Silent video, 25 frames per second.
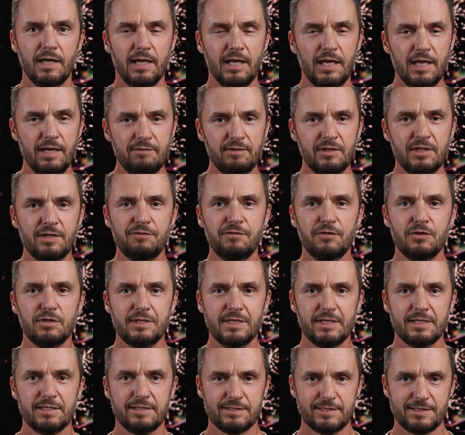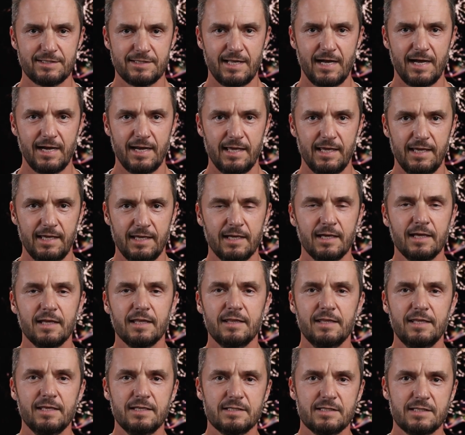Even if you didn't study,
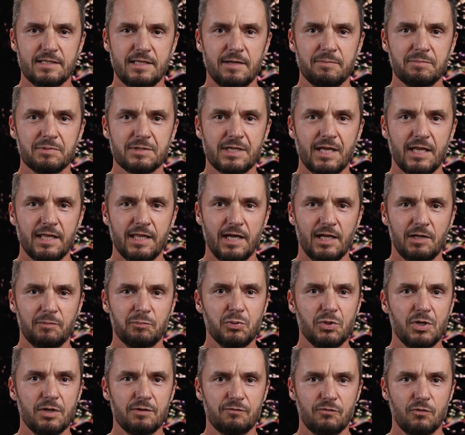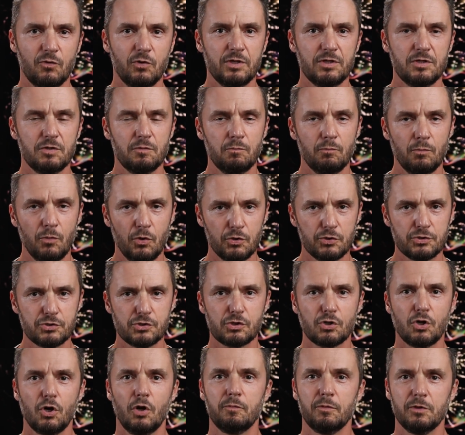these tips can help you avoid the
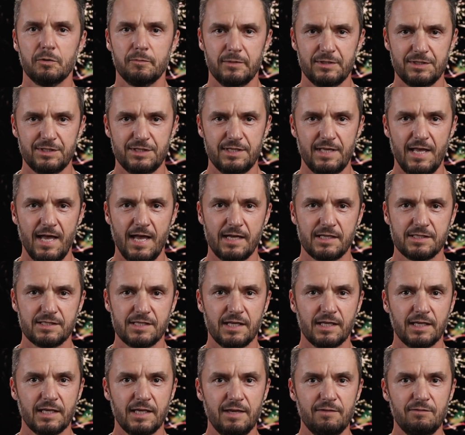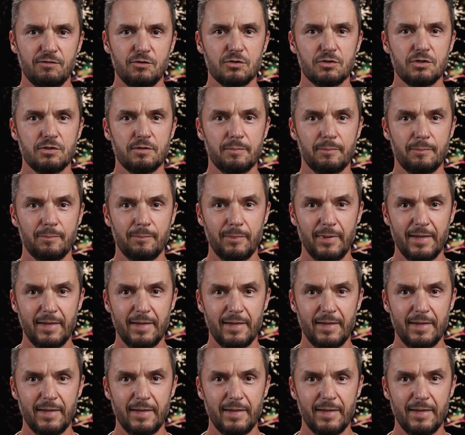most common mistakes and give you the